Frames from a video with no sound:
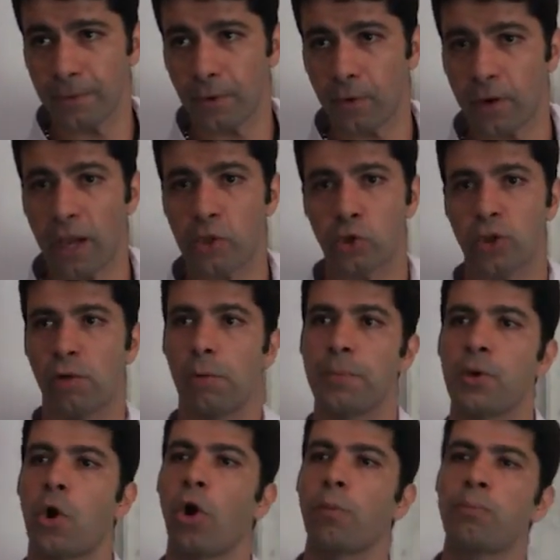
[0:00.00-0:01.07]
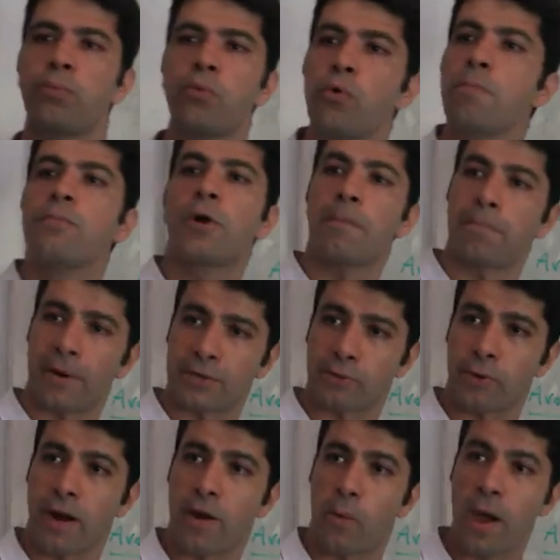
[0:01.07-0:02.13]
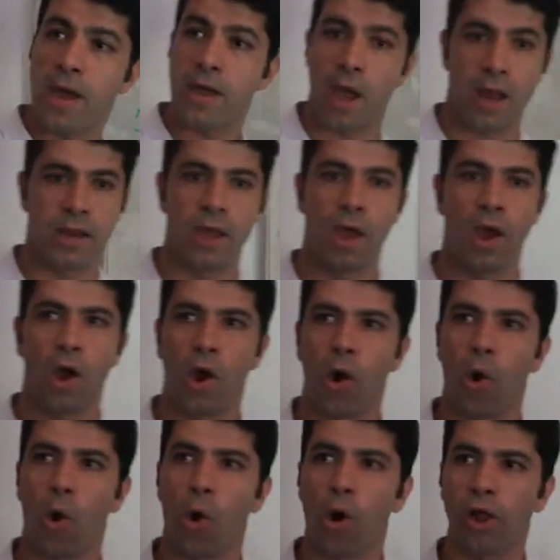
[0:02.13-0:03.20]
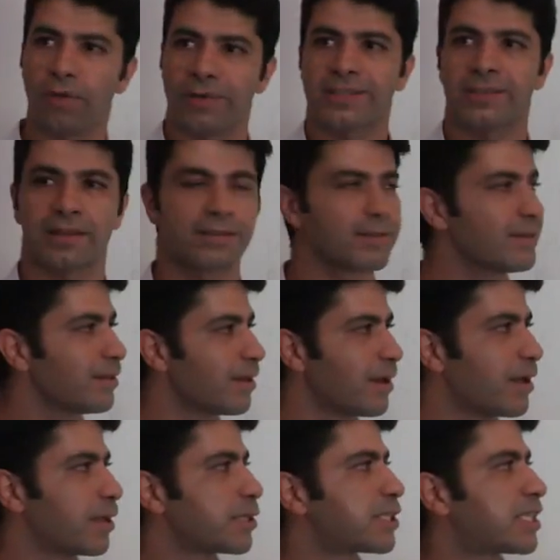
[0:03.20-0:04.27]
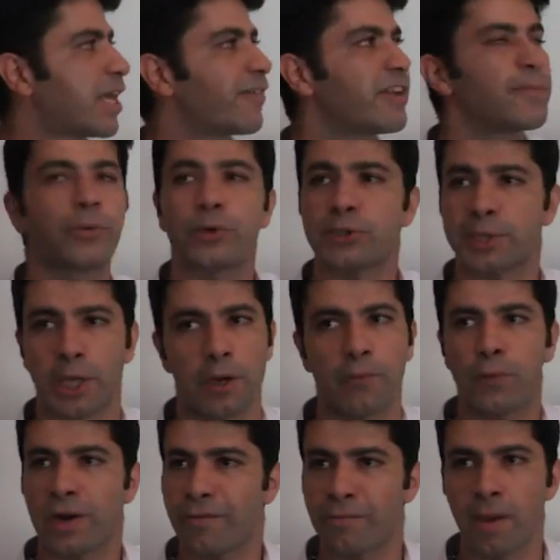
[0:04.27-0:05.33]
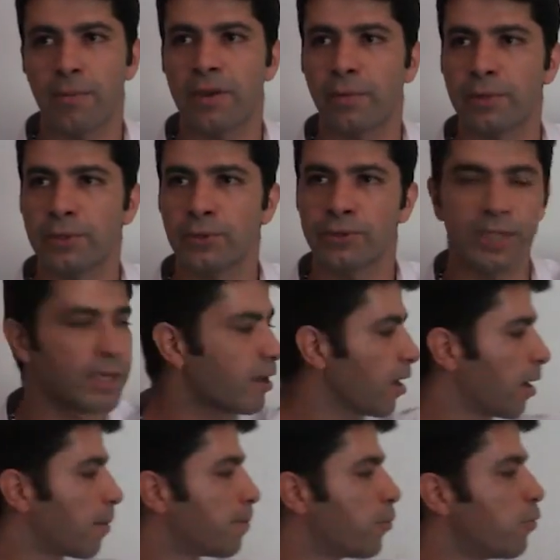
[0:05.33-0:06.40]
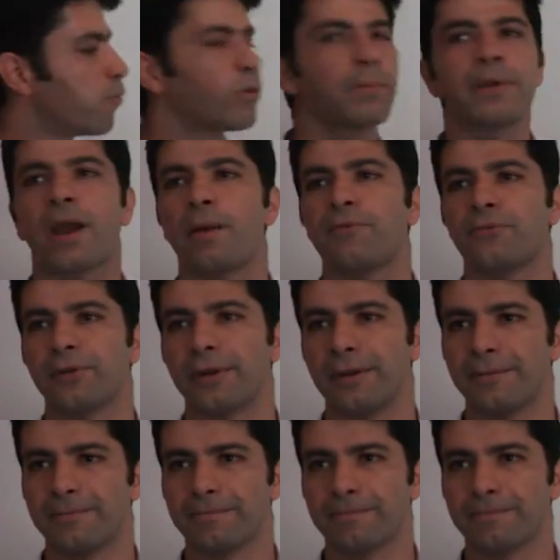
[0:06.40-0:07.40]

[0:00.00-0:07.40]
Okay? So they will be all boom compressed right away, and all of a sudden, 70% of whatever memory it was using, boom, will become free.